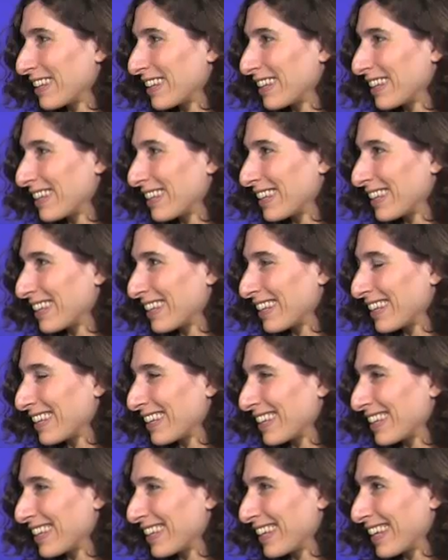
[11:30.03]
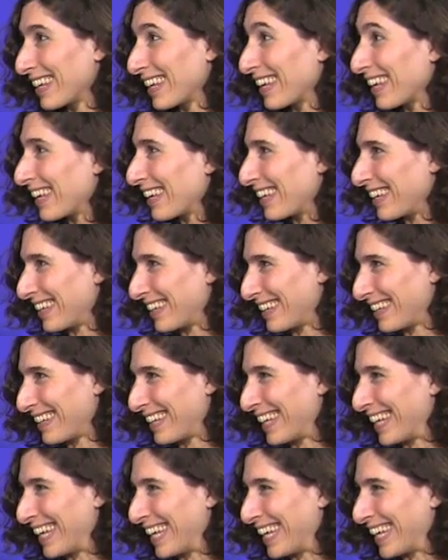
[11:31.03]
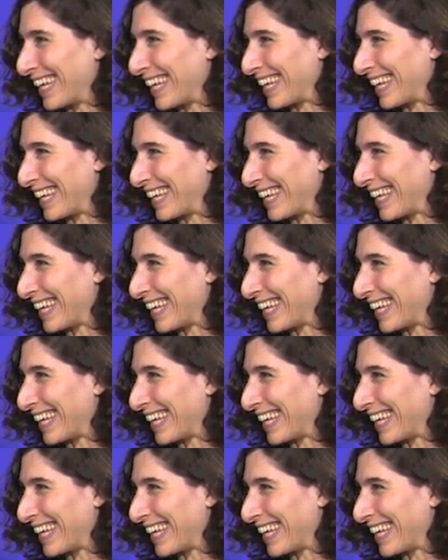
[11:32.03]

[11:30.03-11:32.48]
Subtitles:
This person isn't speaking.